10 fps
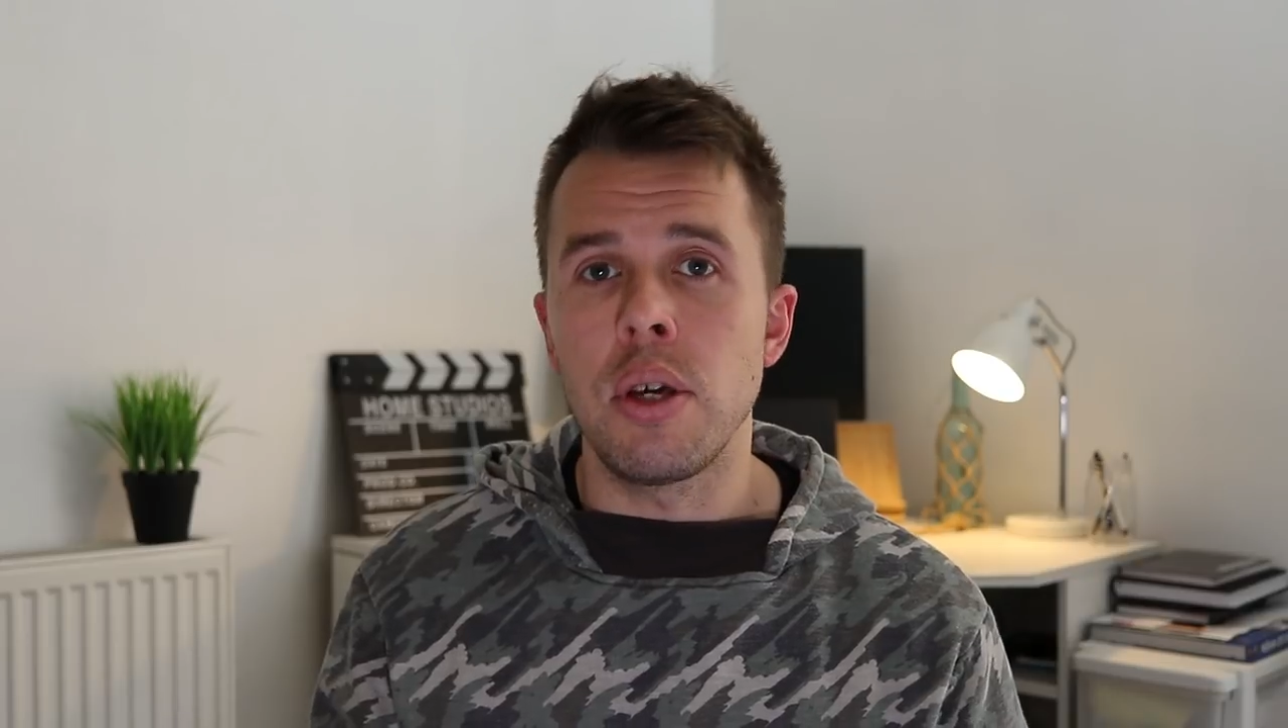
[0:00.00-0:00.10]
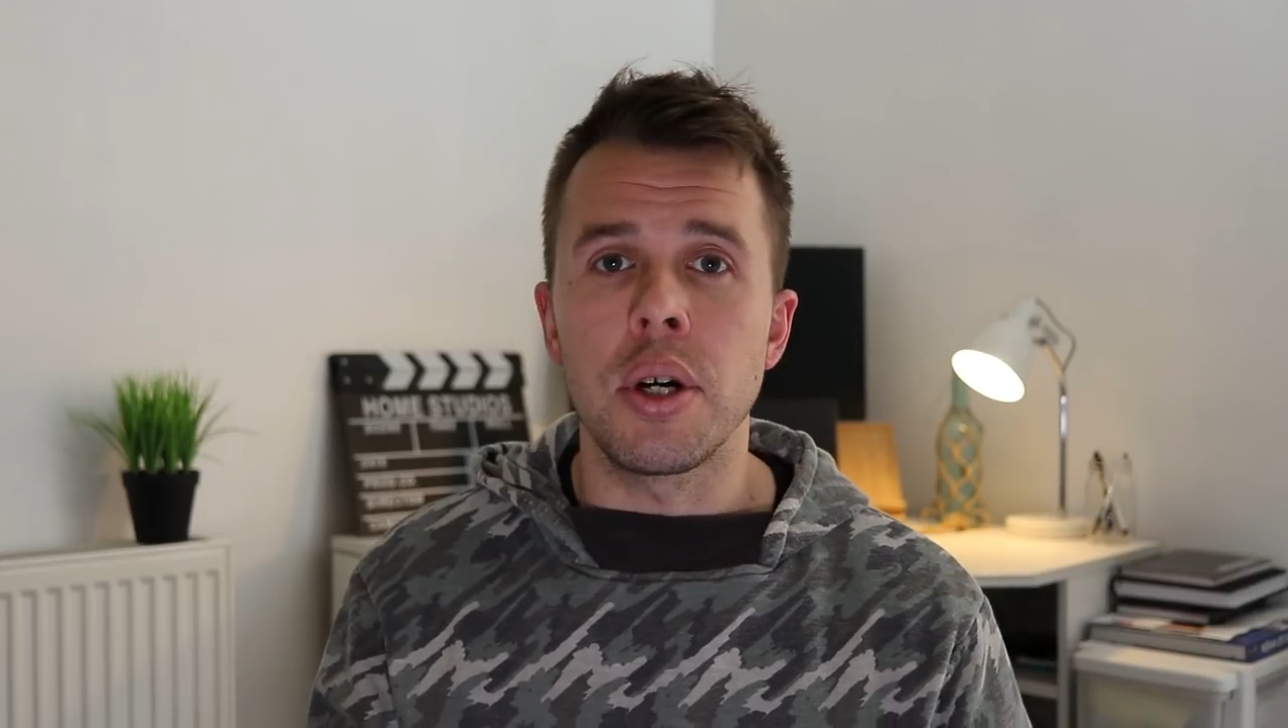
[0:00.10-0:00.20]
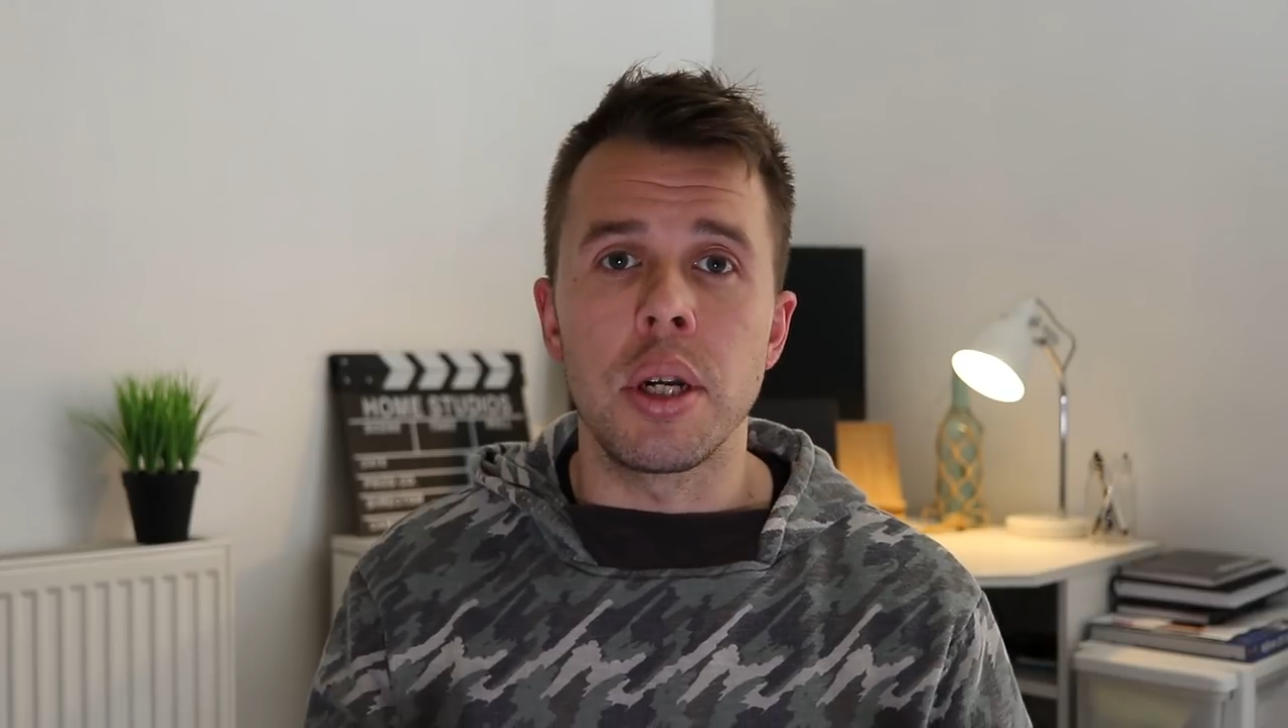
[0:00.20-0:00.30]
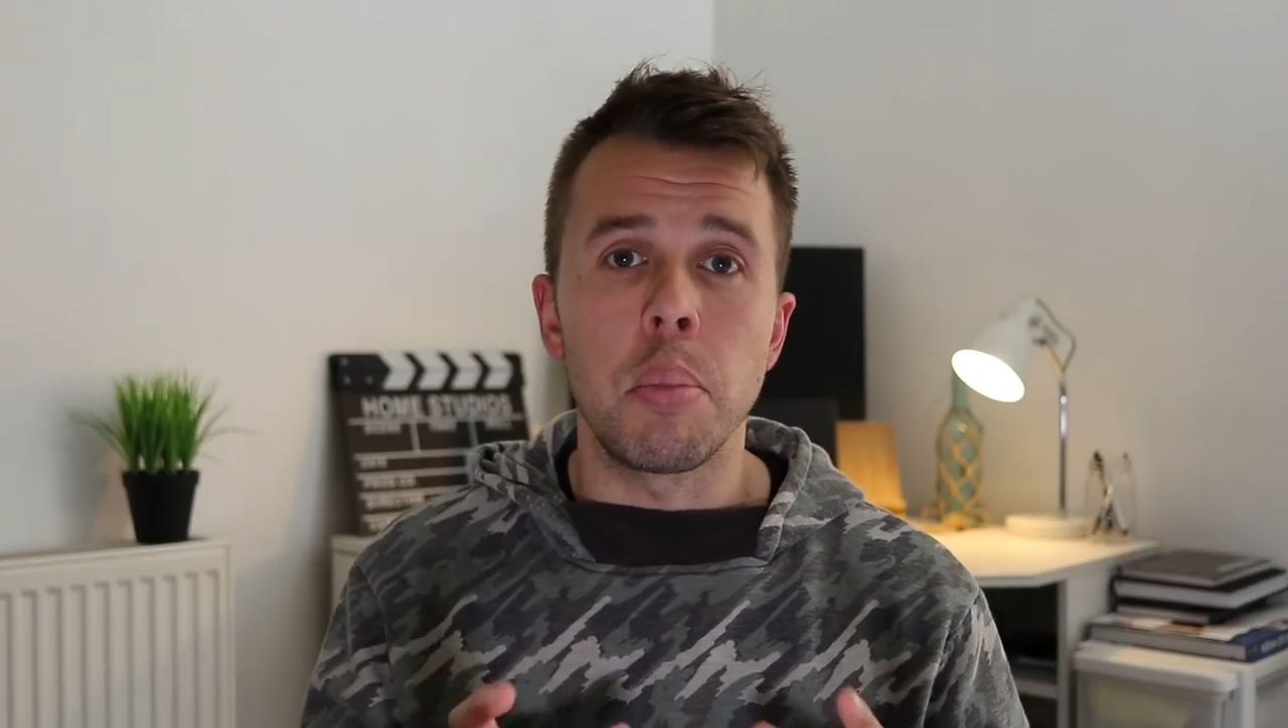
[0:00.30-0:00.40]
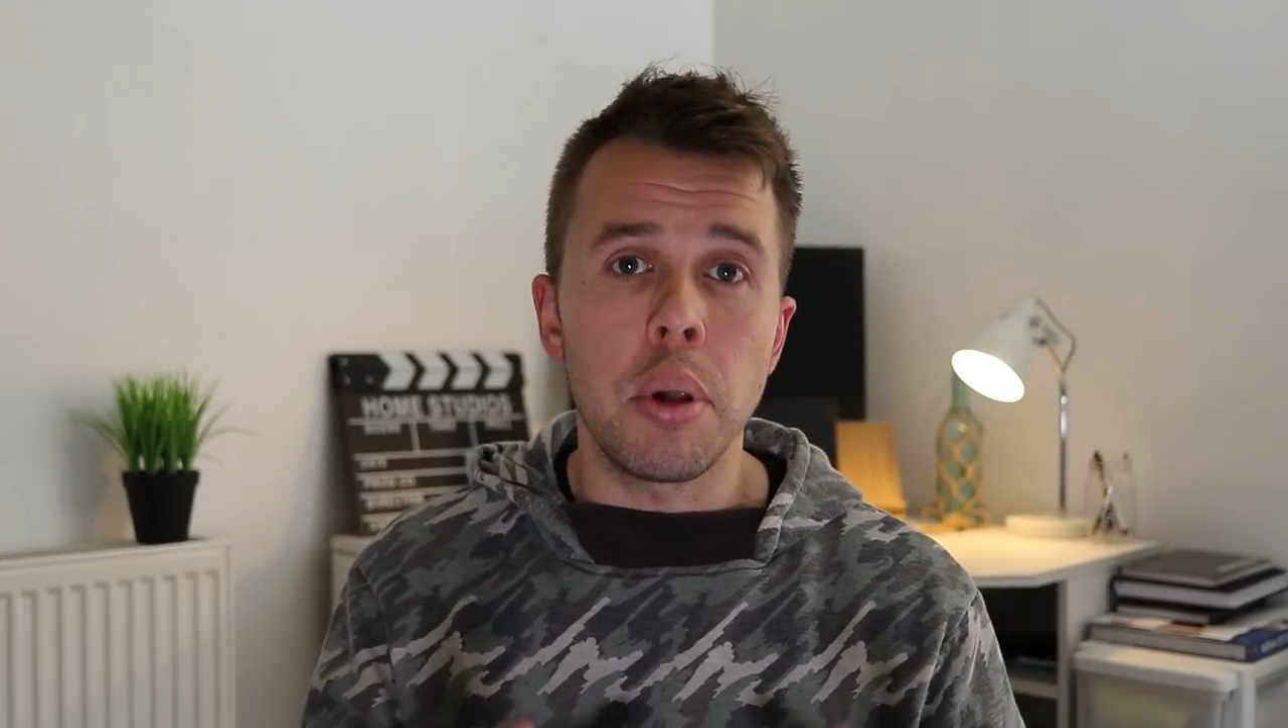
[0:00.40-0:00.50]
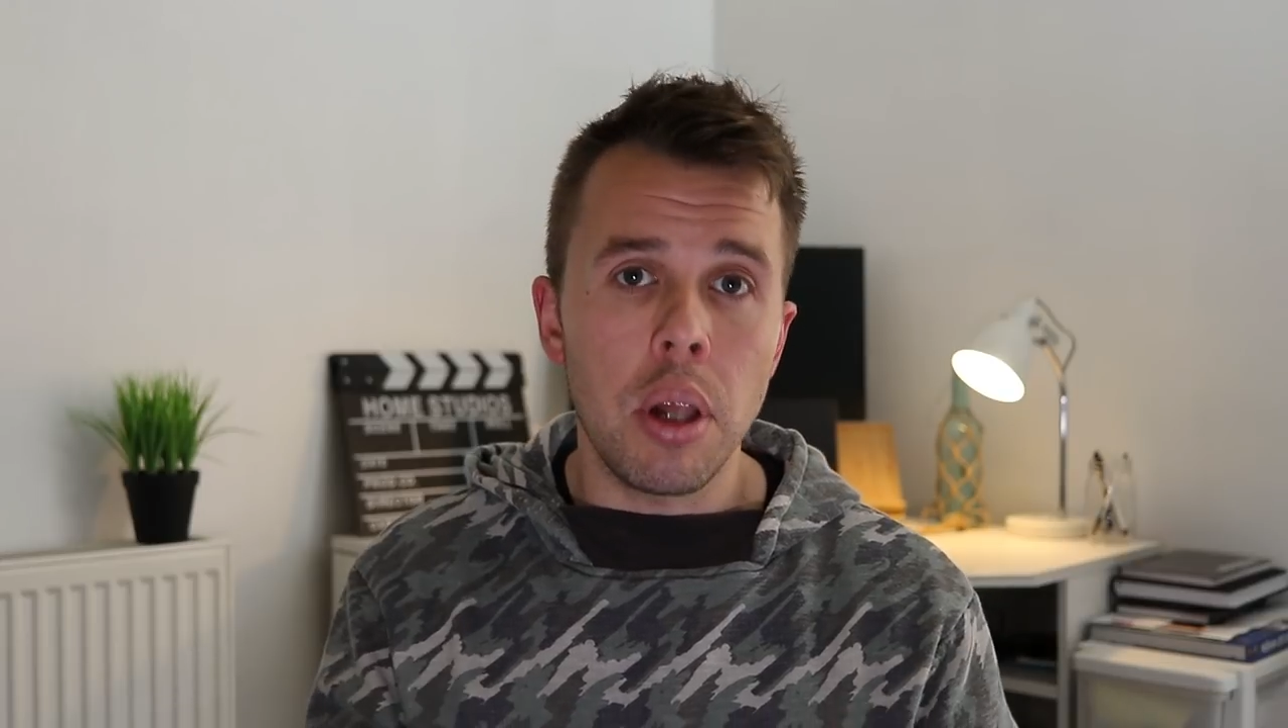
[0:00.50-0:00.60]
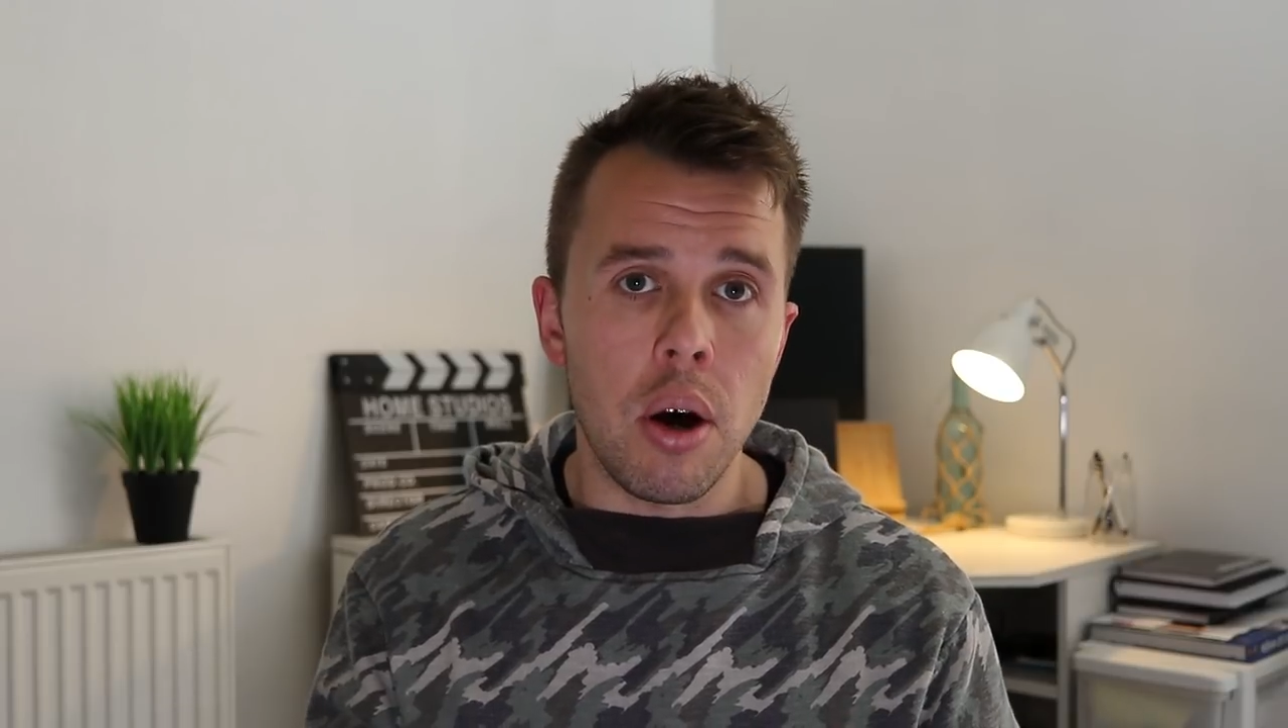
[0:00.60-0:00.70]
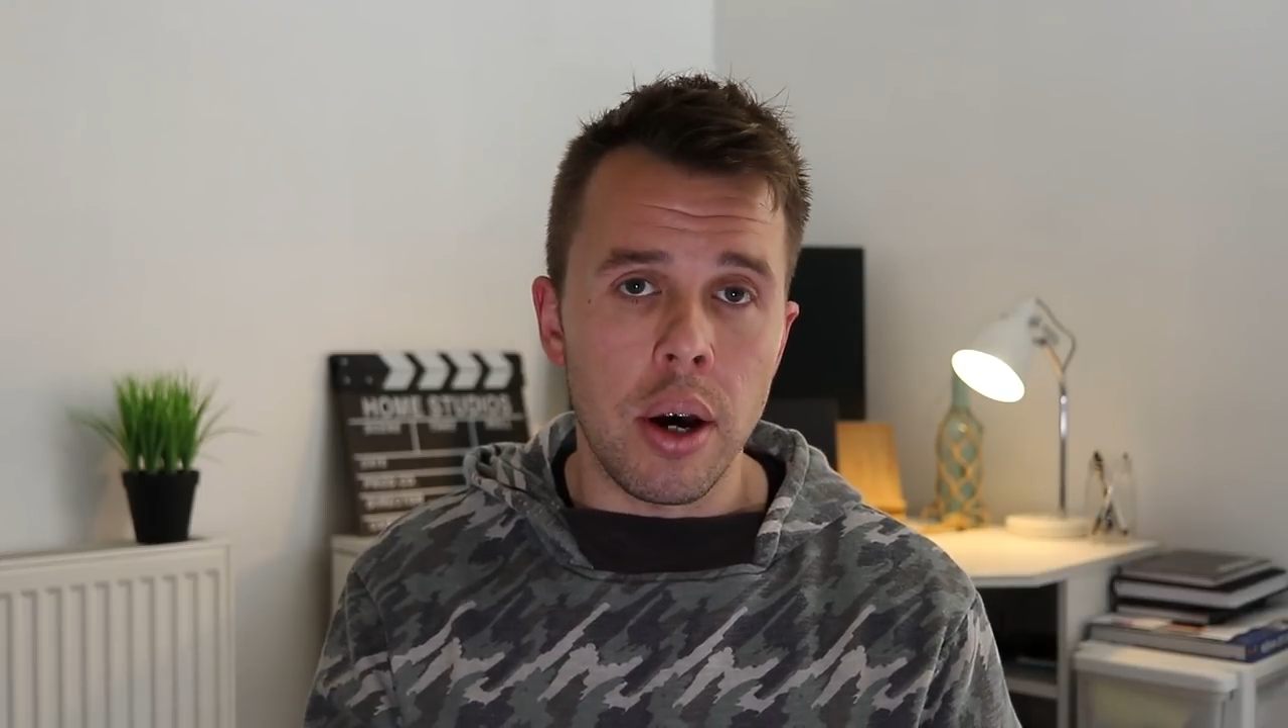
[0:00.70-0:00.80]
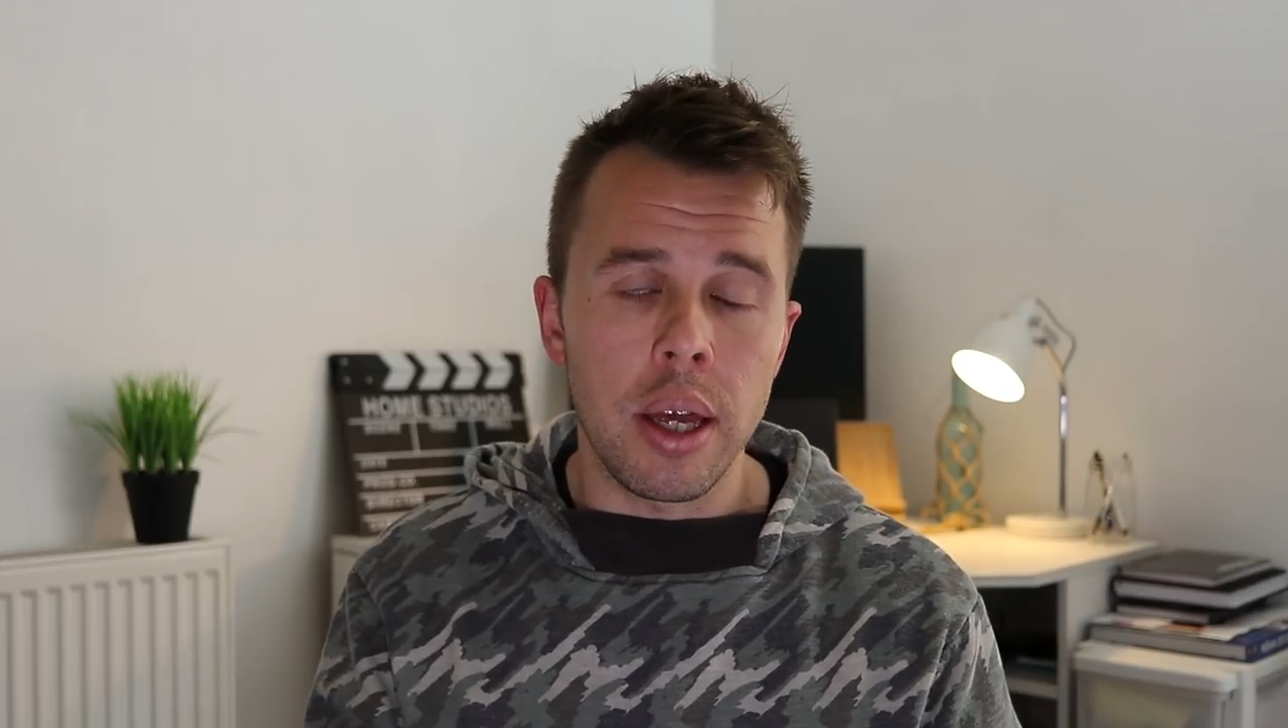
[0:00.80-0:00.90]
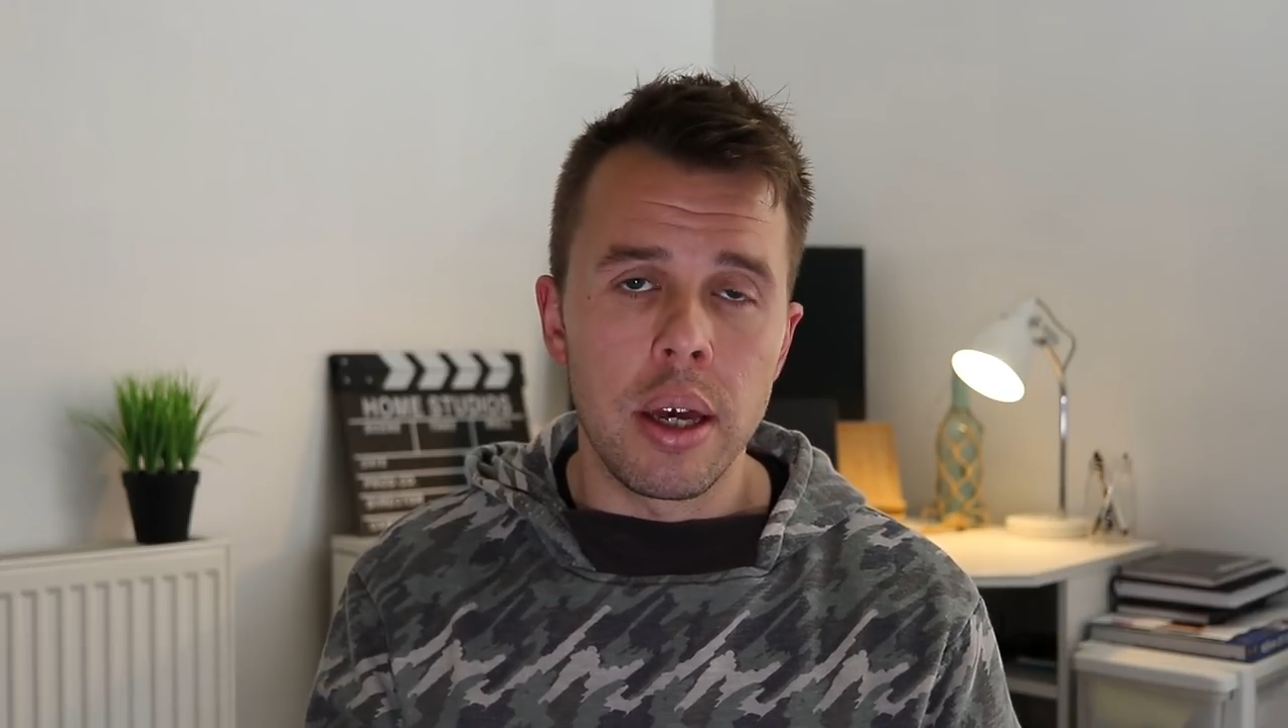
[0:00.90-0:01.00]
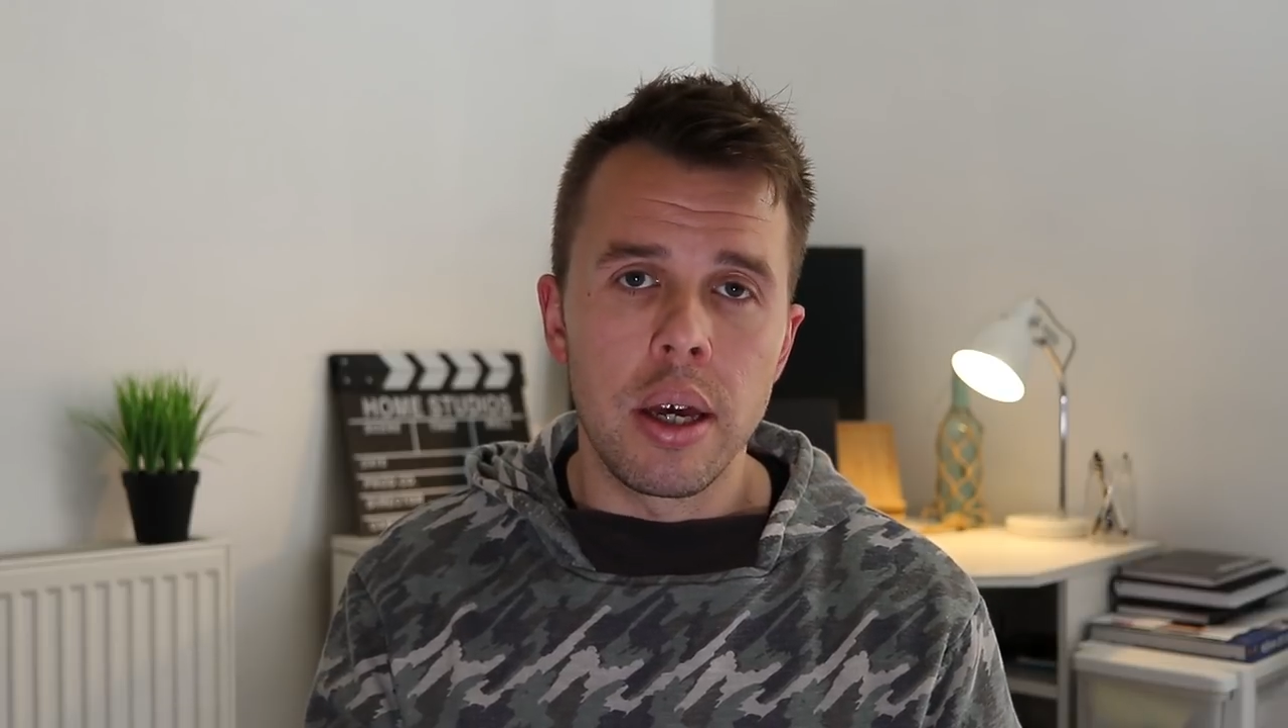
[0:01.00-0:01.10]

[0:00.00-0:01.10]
can apply